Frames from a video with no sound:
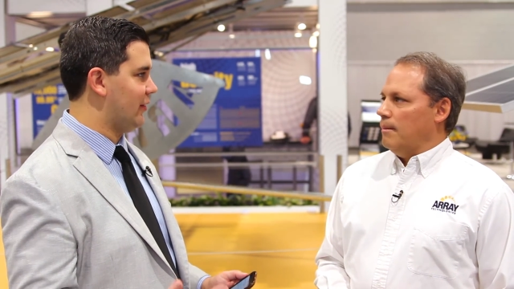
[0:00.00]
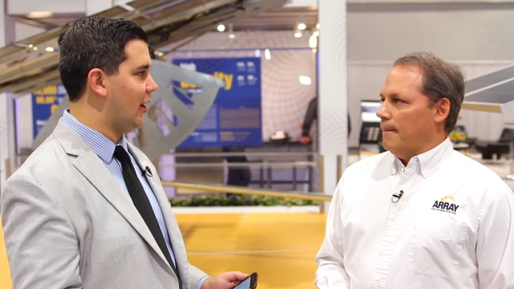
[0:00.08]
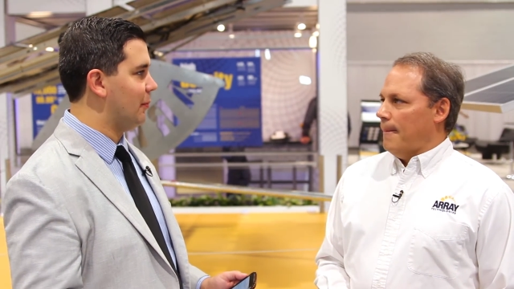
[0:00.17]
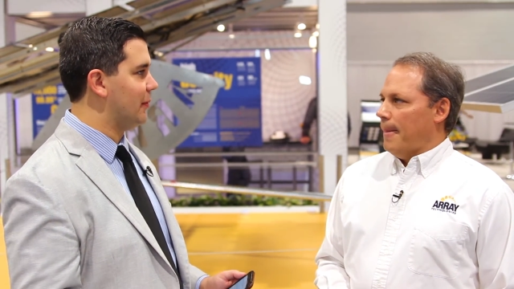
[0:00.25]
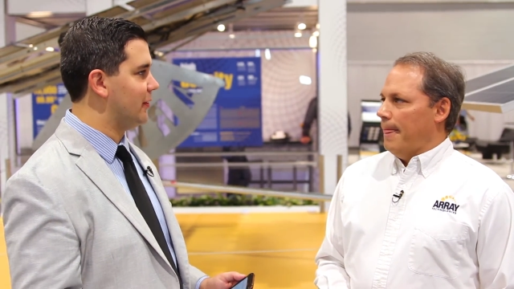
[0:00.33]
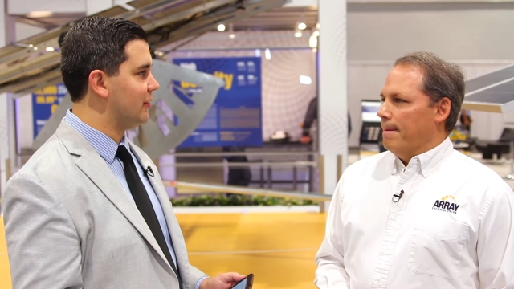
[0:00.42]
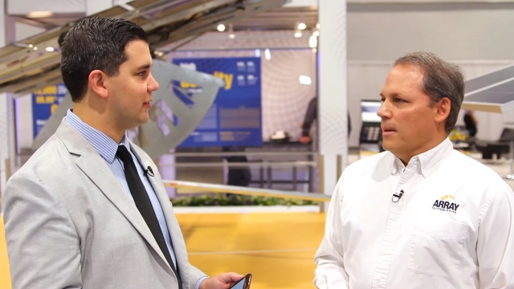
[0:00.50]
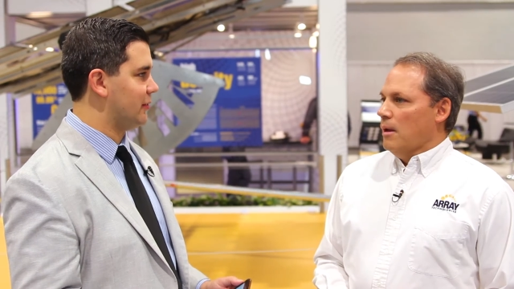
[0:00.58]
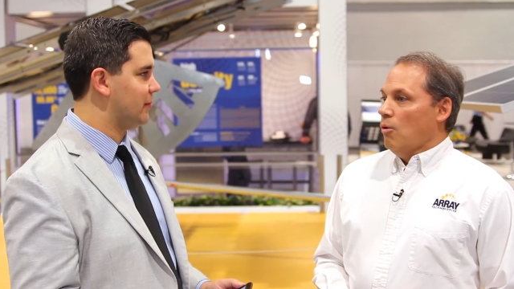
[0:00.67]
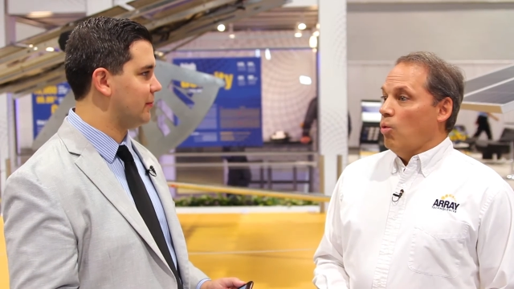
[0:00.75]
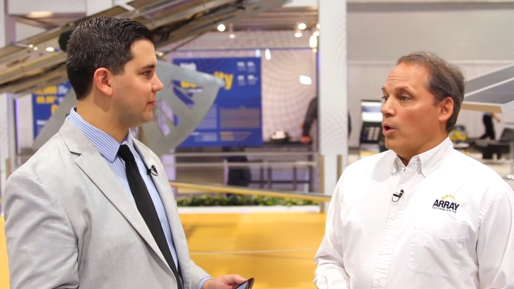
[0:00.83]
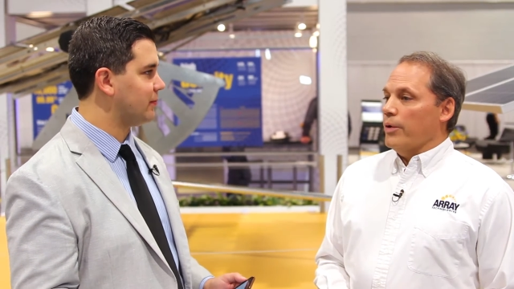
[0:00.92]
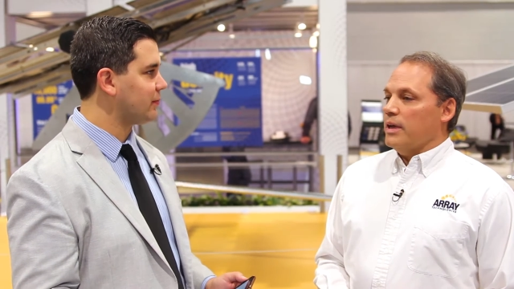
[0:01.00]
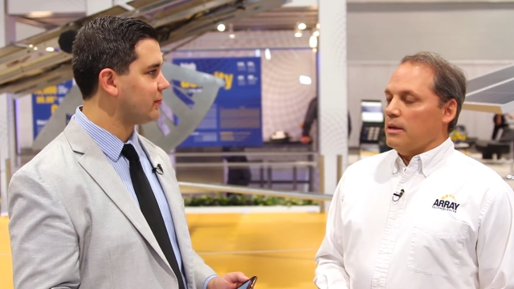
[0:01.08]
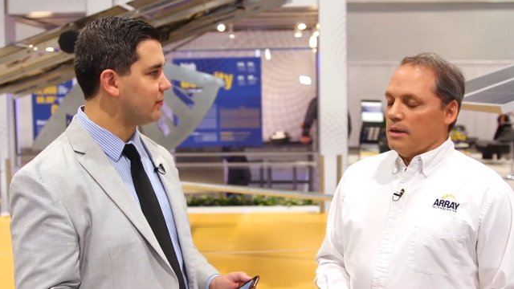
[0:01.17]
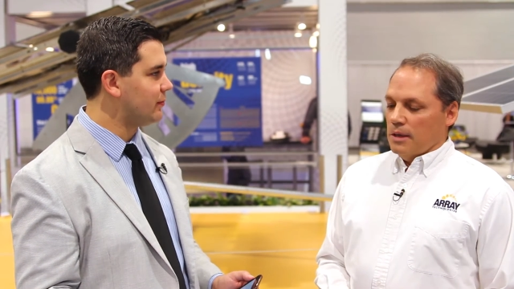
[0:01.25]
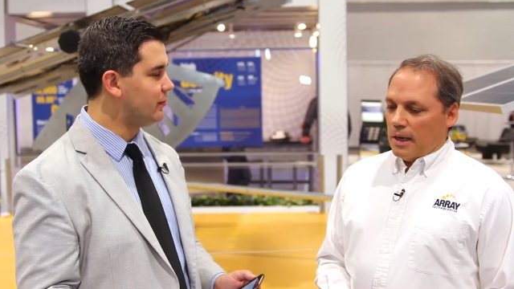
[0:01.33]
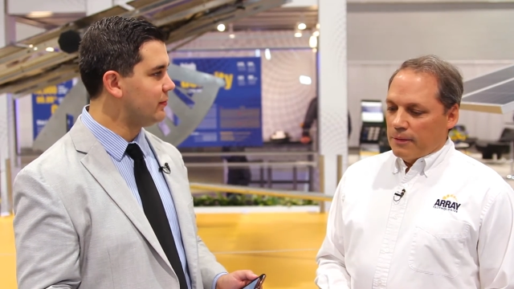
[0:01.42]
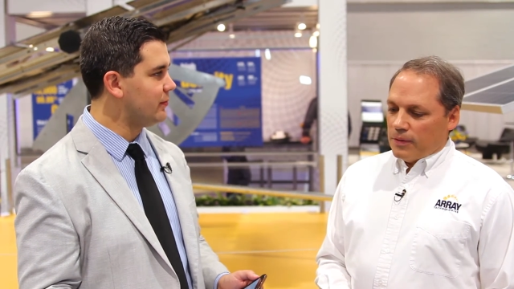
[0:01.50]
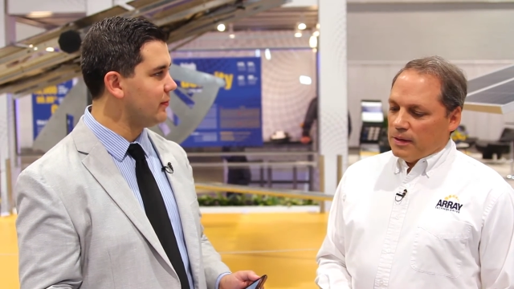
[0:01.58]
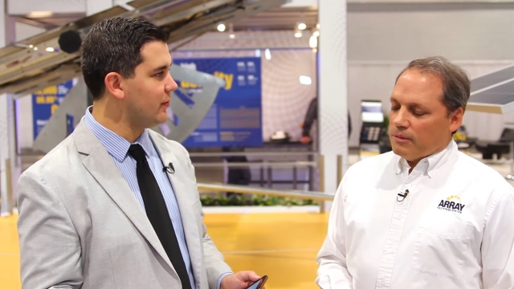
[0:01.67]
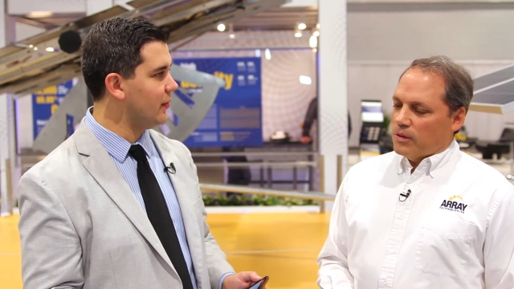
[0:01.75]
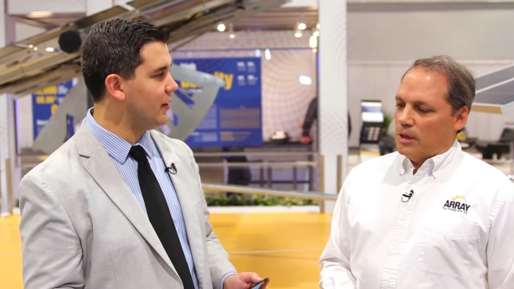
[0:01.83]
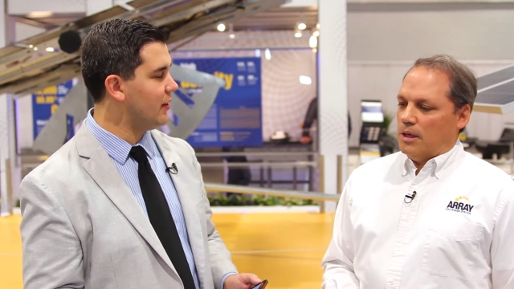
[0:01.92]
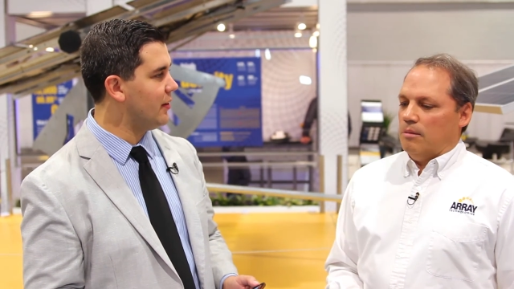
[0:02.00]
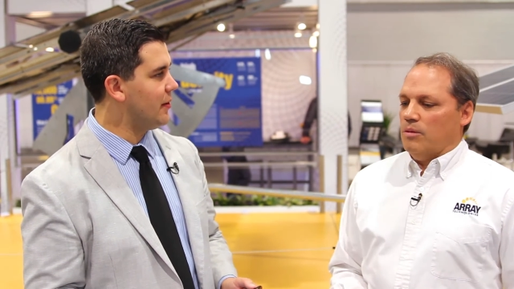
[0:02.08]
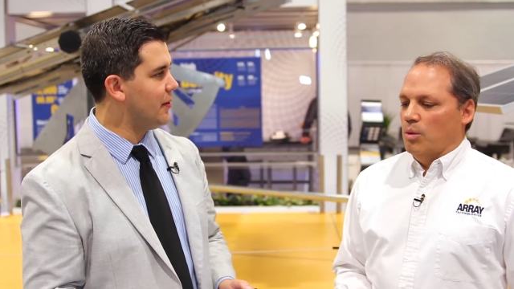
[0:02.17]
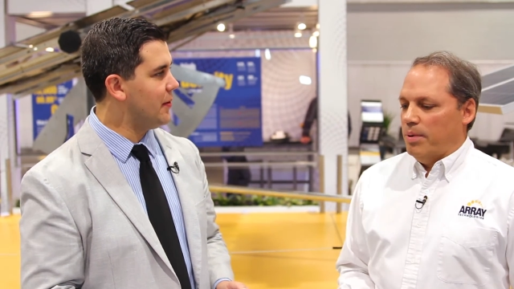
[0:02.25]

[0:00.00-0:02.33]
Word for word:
Speaker 1: developers? Well, I think the,